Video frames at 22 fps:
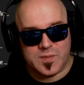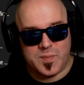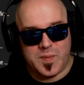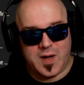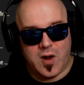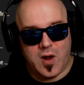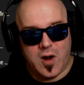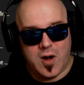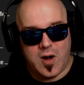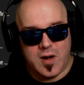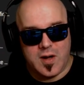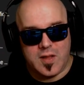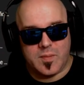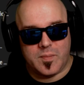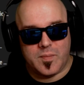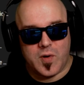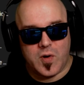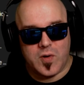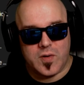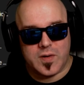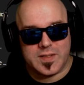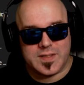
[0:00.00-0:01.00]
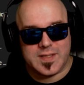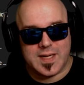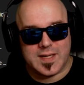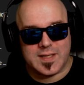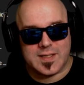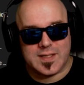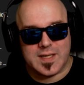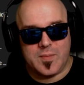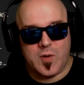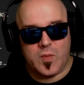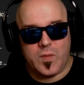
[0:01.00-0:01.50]
but already the broken tech
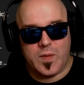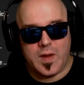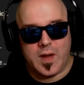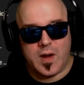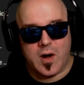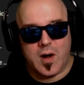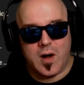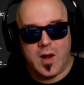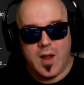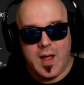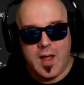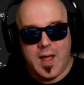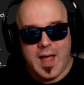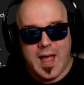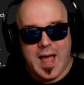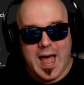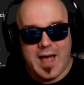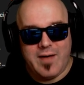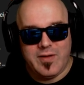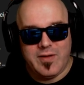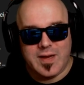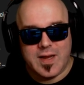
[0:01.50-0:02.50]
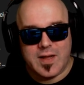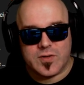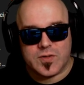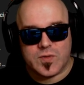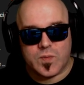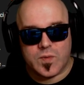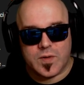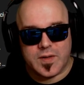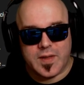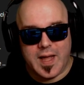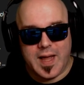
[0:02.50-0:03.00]
demo we are having now
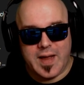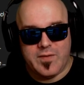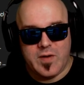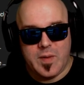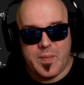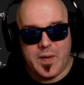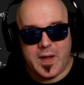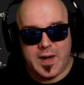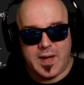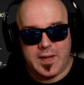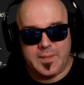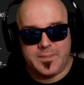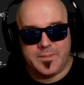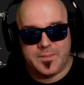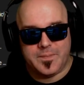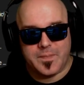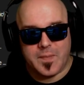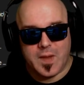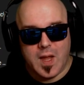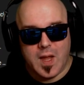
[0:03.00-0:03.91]
is worth every penny.